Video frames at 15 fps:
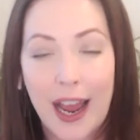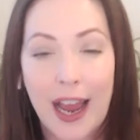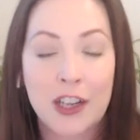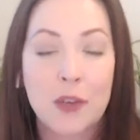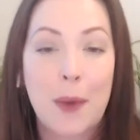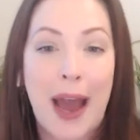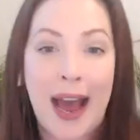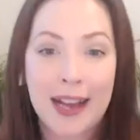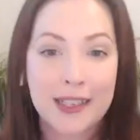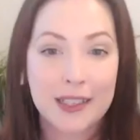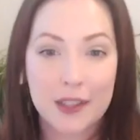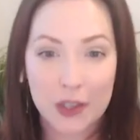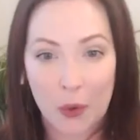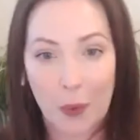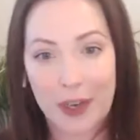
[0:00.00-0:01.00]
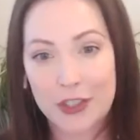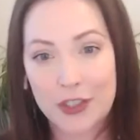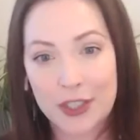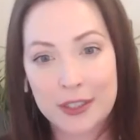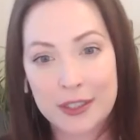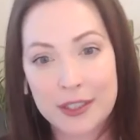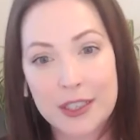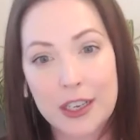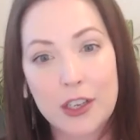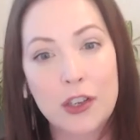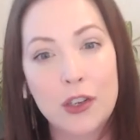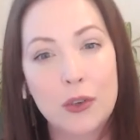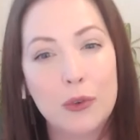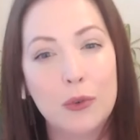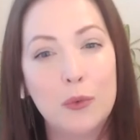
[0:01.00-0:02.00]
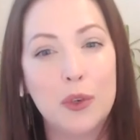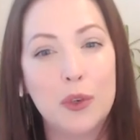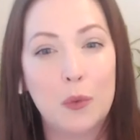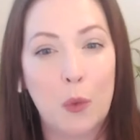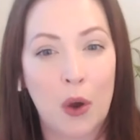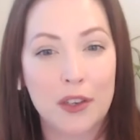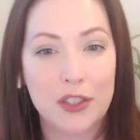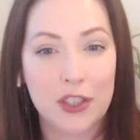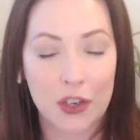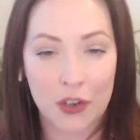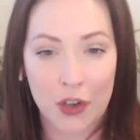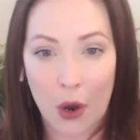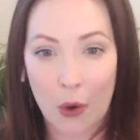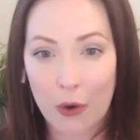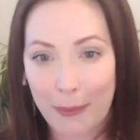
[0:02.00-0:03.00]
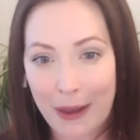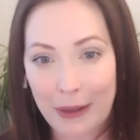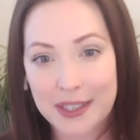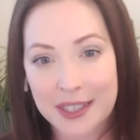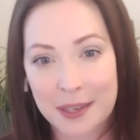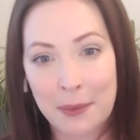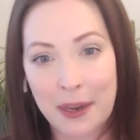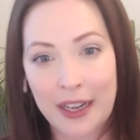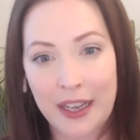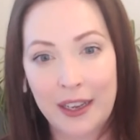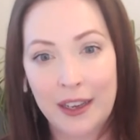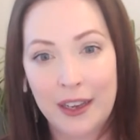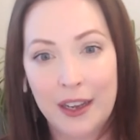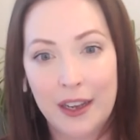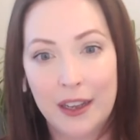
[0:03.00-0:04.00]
and you ask the questions that you would want to know about somebody